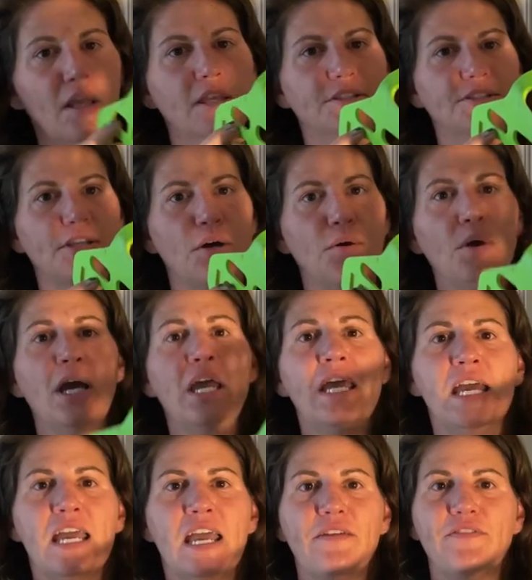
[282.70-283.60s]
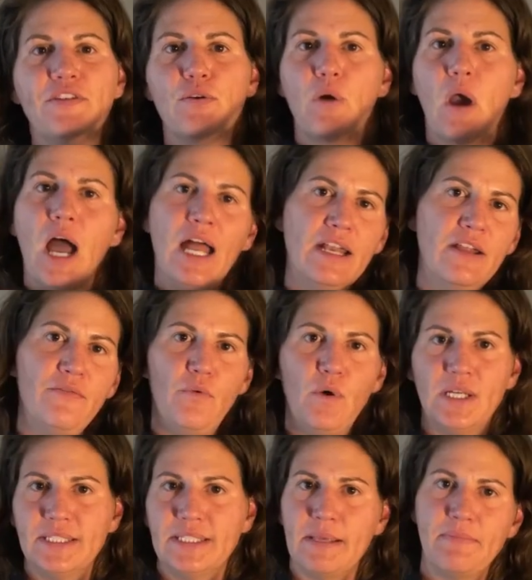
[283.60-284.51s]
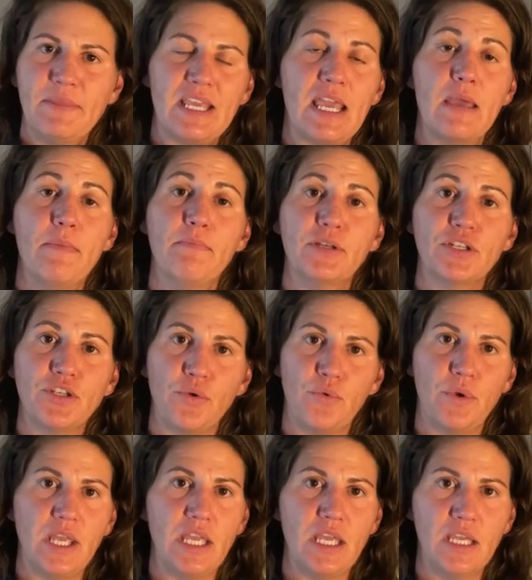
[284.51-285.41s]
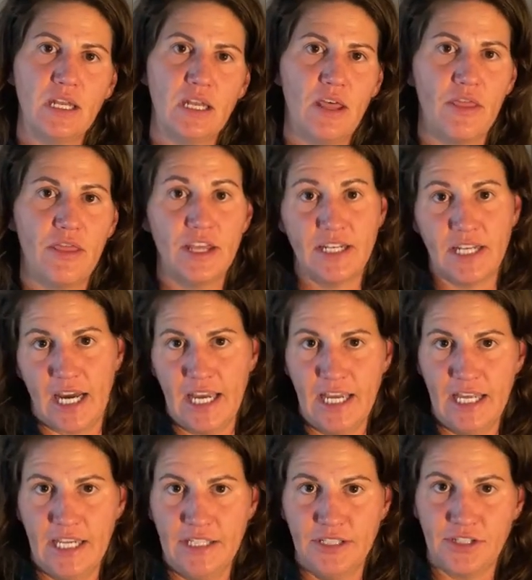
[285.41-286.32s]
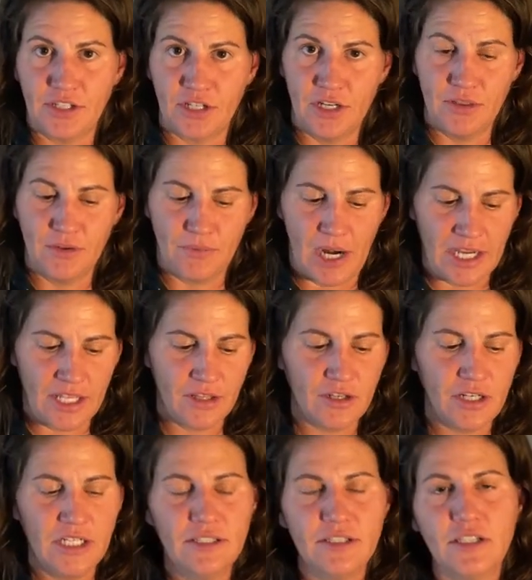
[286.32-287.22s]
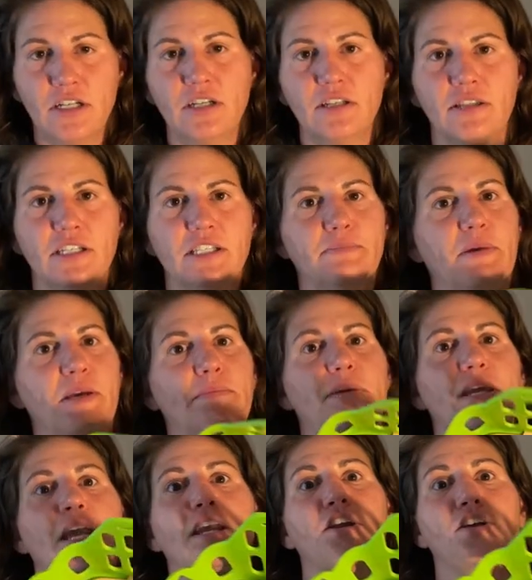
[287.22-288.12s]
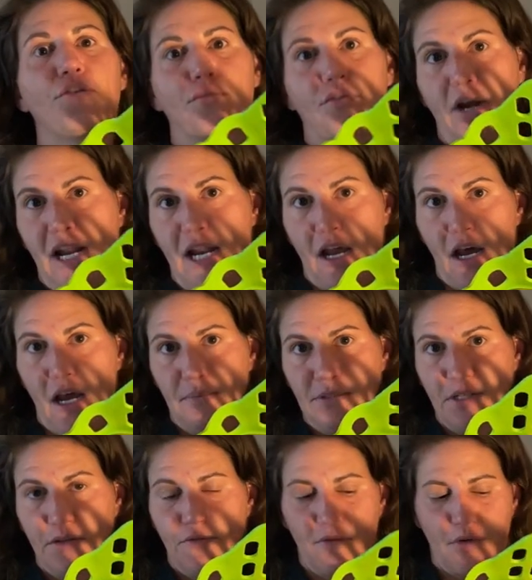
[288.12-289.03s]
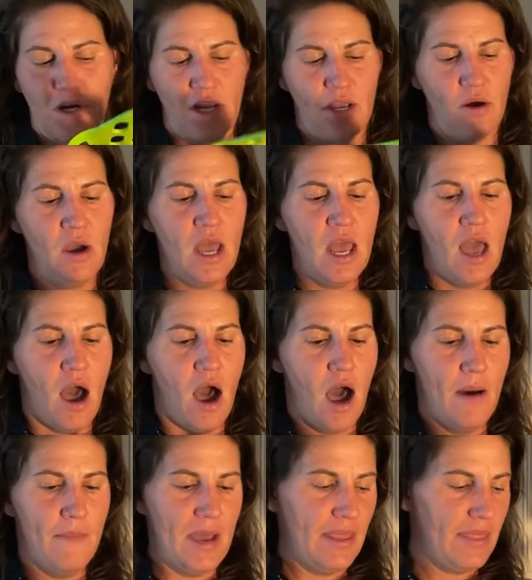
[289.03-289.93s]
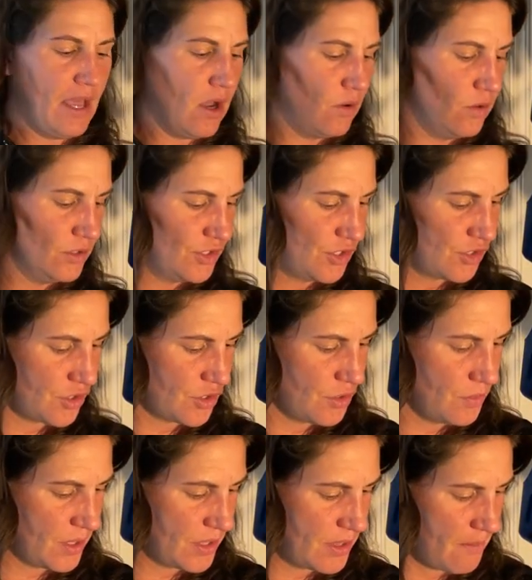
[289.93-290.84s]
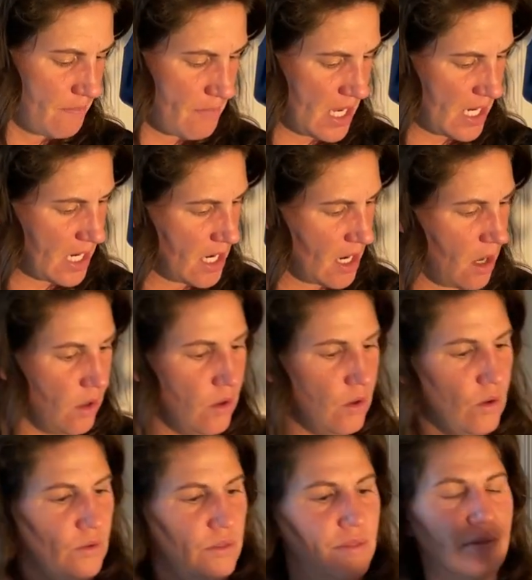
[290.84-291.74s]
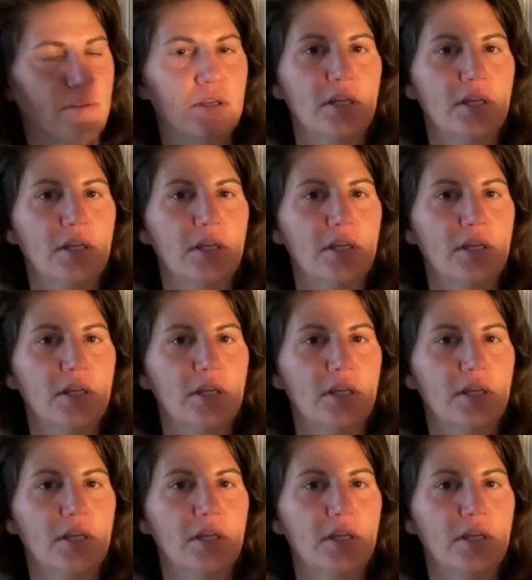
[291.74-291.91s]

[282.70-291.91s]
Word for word: so if you kind of want something in between the diet insert and the regular insert, this might be a great option for you. Um, and that holds true with the mini. I'll hold